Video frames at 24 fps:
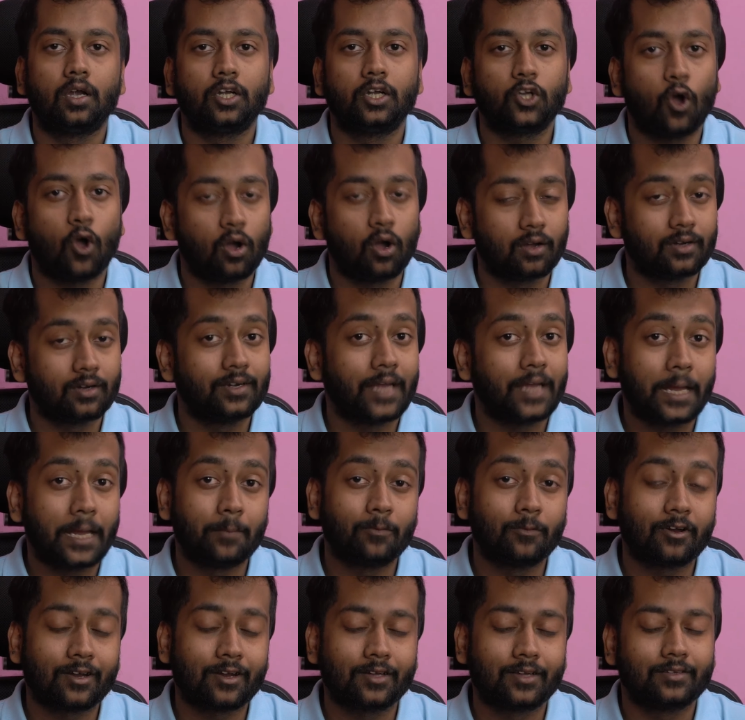TOGGL Time
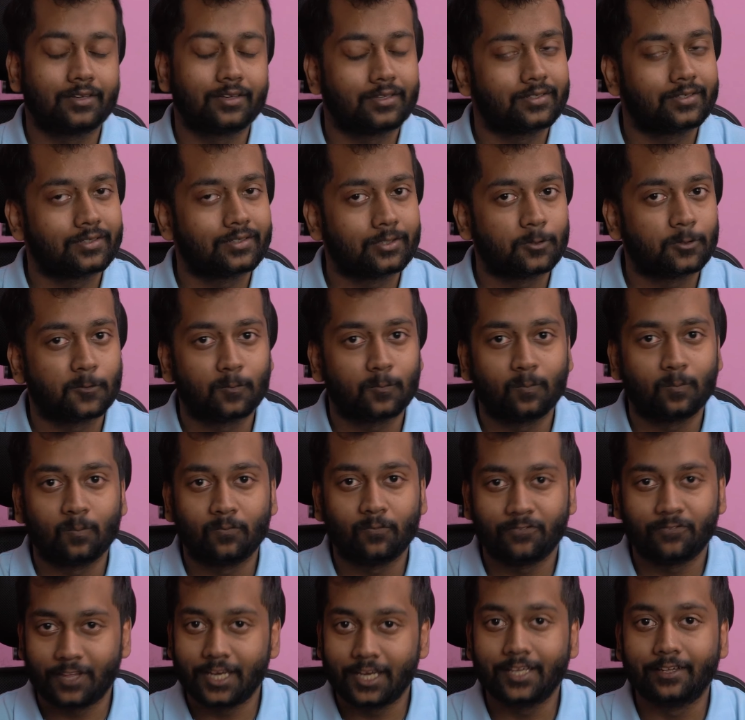Tracker is a
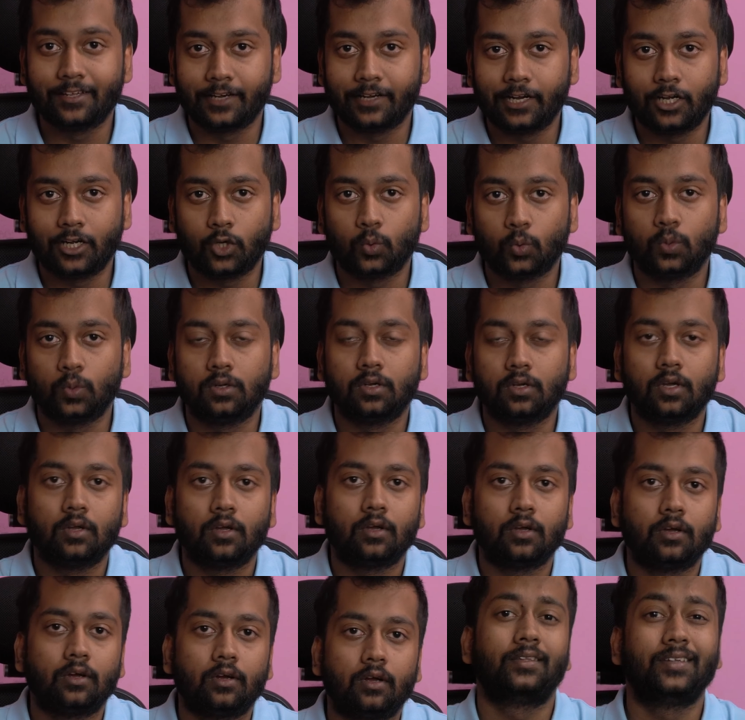very great tool.
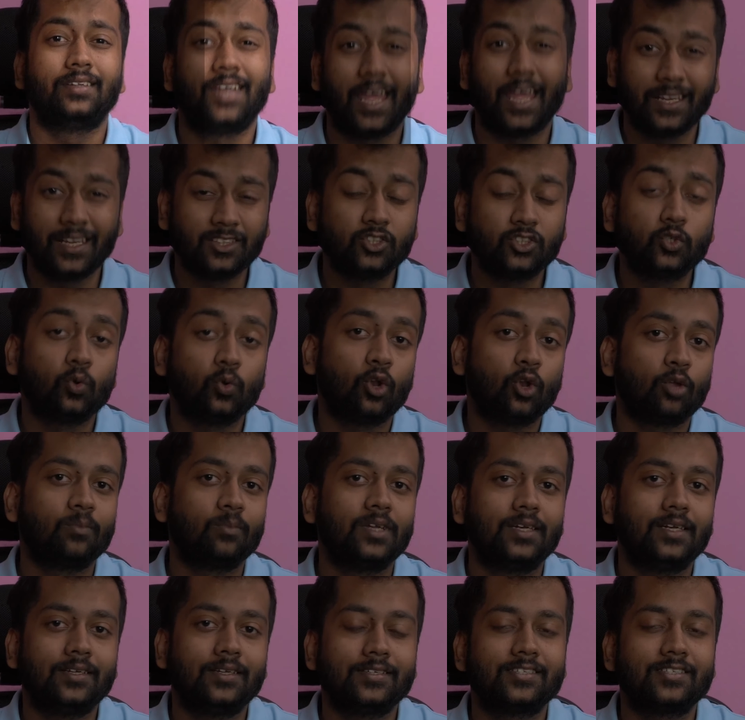The 9th tool on
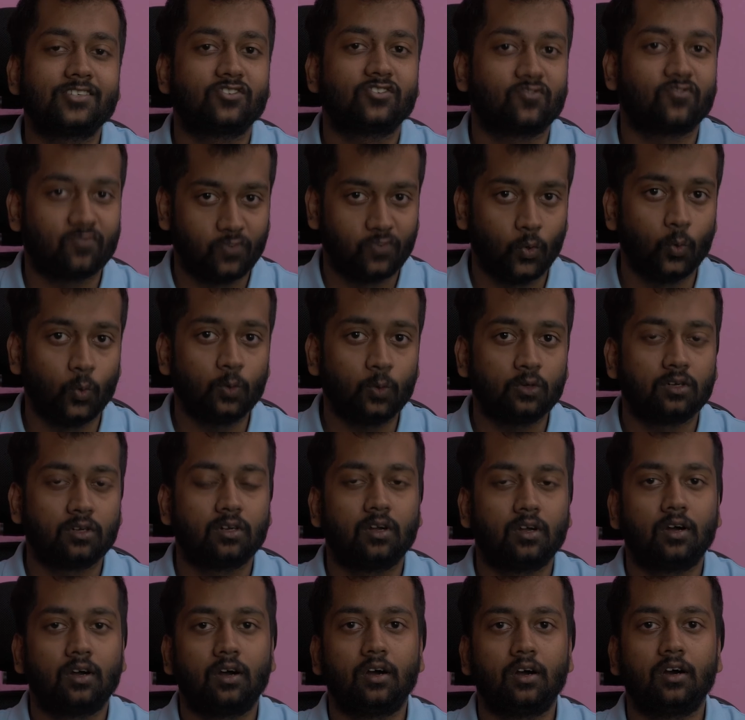my list is Flow.
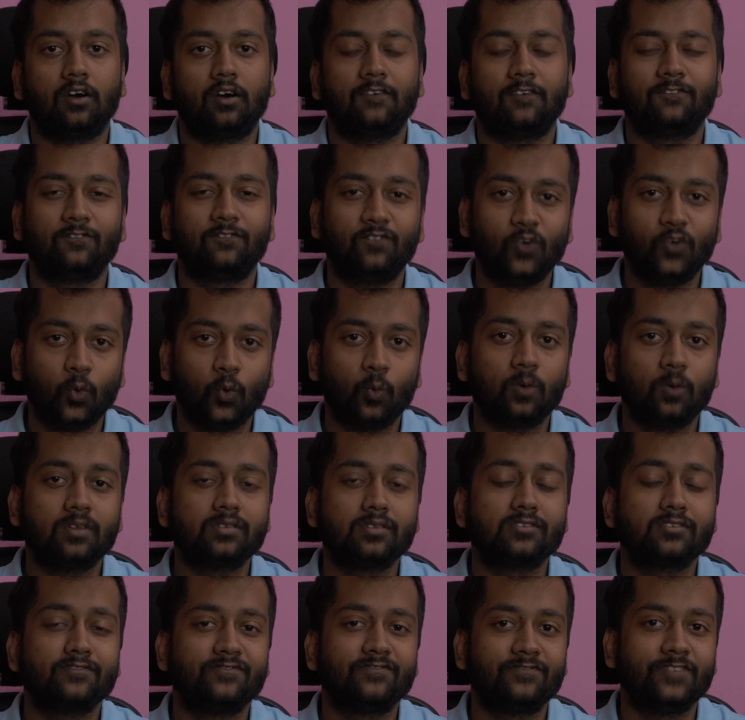Flow
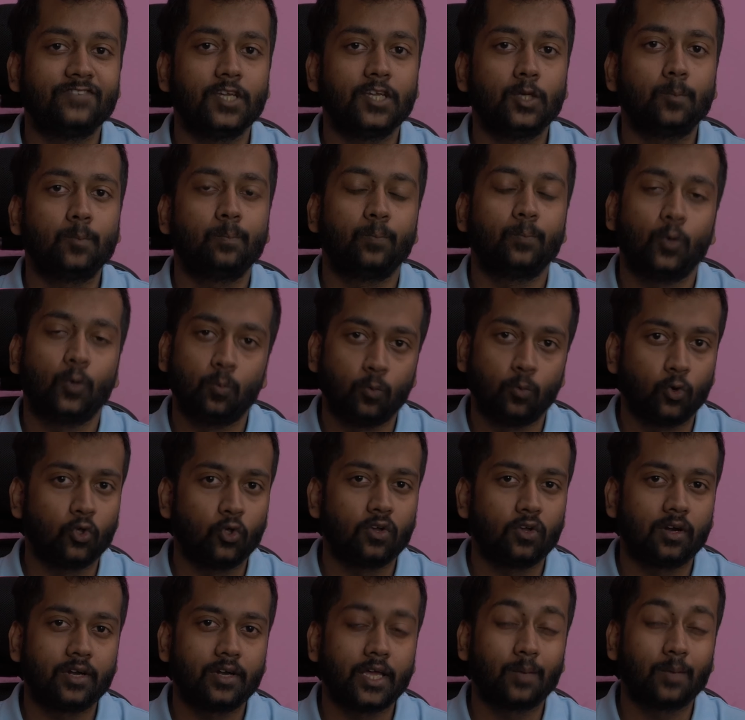is a free
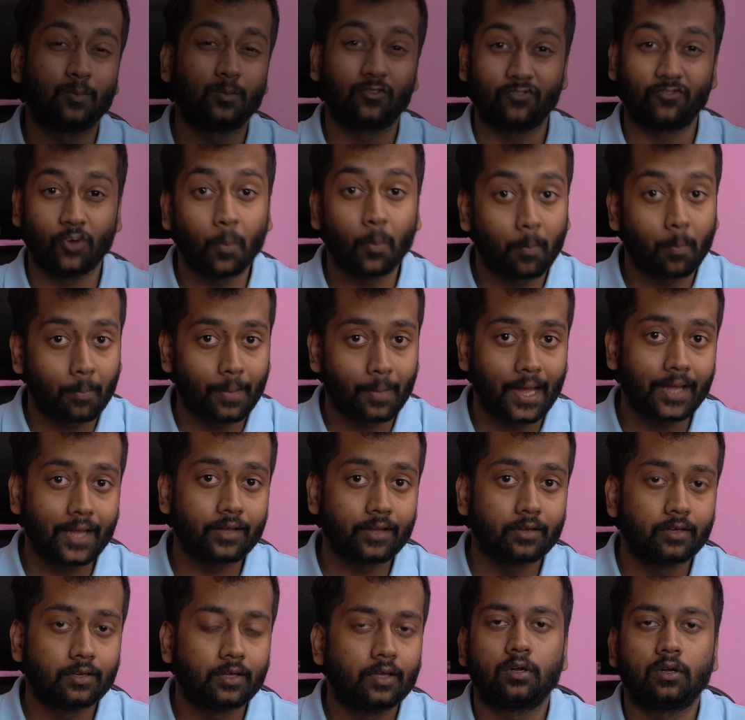Pomodoro timer from
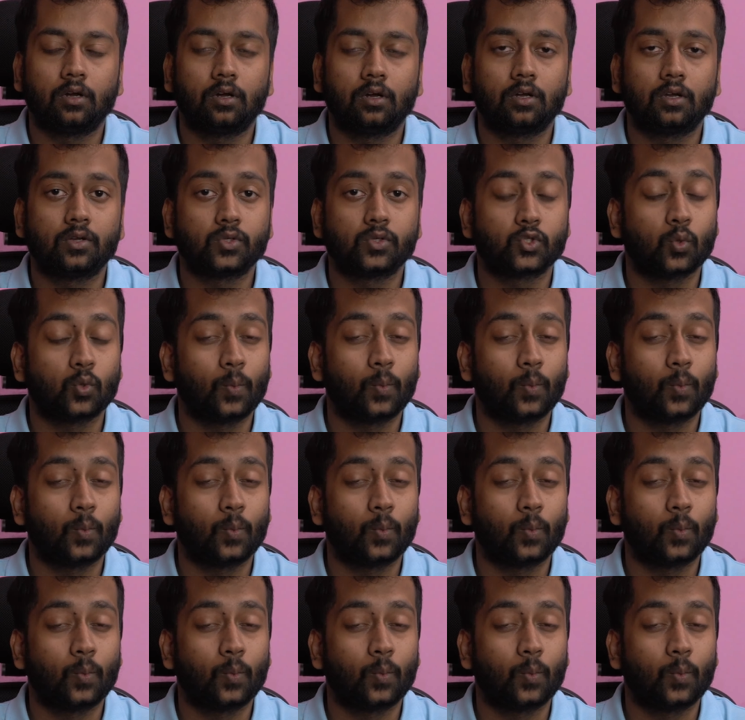Mac. So